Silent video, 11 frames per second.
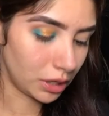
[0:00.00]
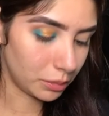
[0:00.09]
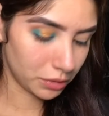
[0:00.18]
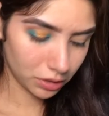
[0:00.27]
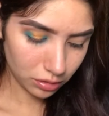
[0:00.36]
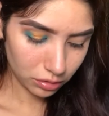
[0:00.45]
I'm
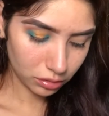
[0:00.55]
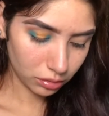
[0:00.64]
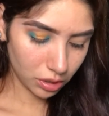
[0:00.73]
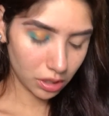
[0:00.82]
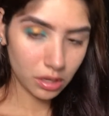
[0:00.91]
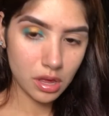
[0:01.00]
gonna
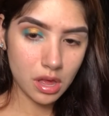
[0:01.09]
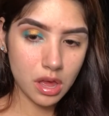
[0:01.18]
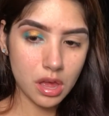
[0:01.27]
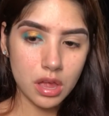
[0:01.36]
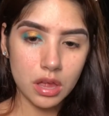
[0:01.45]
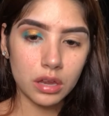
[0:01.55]
go
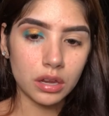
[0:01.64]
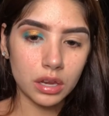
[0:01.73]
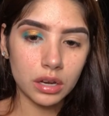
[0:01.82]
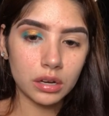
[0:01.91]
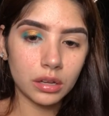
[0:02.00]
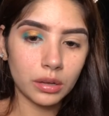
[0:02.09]

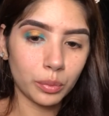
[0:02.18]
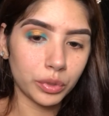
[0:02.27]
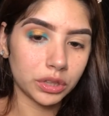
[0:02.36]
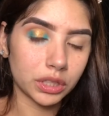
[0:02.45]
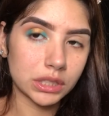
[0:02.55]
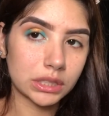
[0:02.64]
in
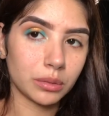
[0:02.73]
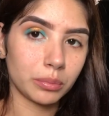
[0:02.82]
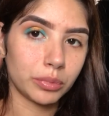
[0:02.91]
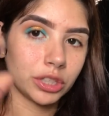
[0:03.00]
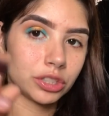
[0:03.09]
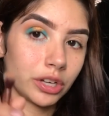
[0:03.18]
with this
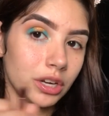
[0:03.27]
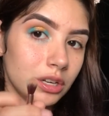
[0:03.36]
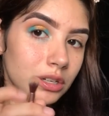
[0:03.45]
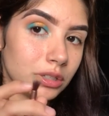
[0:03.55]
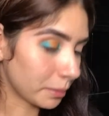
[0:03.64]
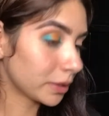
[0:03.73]
brush right
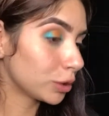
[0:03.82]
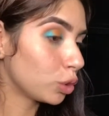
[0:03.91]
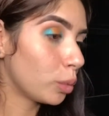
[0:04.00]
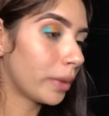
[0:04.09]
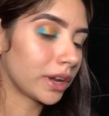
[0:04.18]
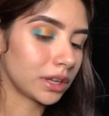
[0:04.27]
here. I'm gonna
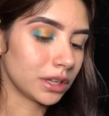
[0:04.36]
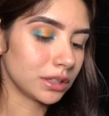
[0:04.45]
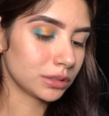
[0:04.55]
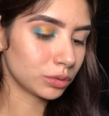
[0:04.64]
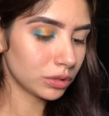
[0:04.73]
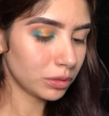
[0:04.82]
go back
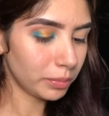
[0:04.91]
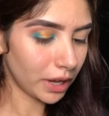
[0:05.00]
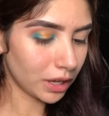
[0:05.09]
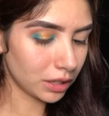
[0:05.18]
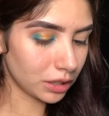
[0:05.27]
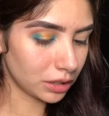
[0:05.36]
into the
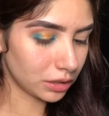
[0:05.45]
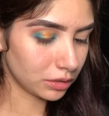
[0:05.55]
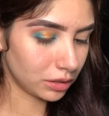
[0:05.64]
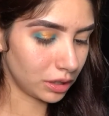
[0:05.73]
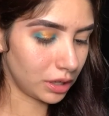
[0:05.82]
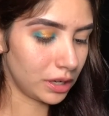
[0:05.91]
palette,
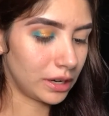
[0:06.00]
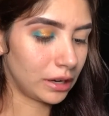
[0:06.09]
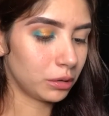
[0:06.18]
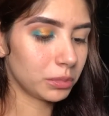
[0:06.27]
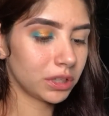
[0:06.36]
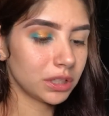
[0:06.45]
and now
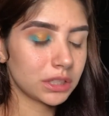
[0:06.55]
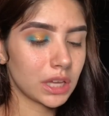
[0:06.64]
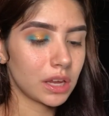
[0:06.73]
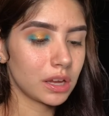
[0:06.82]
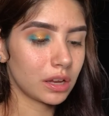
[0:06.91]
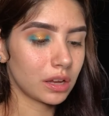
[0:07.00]
I'm gonna
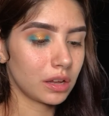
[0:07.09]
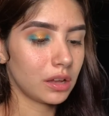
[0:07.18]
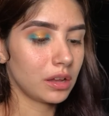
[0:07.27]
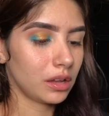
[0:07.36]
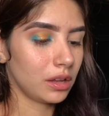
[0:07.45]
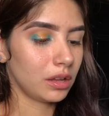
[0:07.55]
take
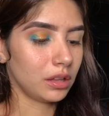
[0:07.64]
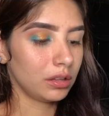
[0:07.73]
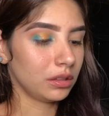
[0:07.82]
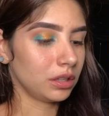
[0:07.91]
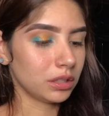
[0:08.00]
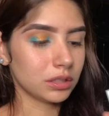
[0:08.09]

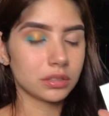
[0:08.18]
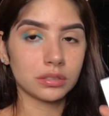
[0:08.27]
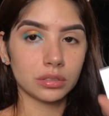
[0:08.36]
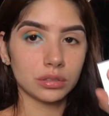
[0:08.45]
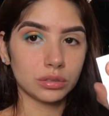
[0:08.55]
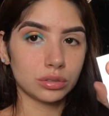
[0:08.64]
this
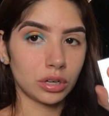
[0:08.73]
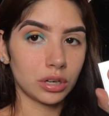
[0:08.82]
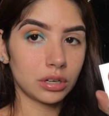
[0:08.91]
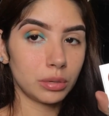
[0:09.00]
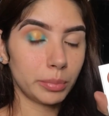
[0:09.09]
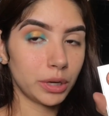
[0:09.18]

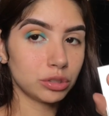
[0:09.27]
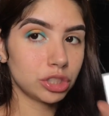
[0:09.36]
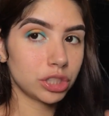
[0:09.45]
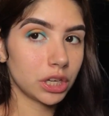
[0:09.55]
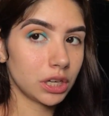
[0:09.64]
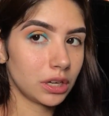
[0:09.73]
darker brown
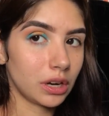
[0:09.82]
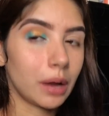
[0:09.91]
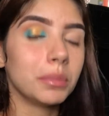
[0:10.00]
shade,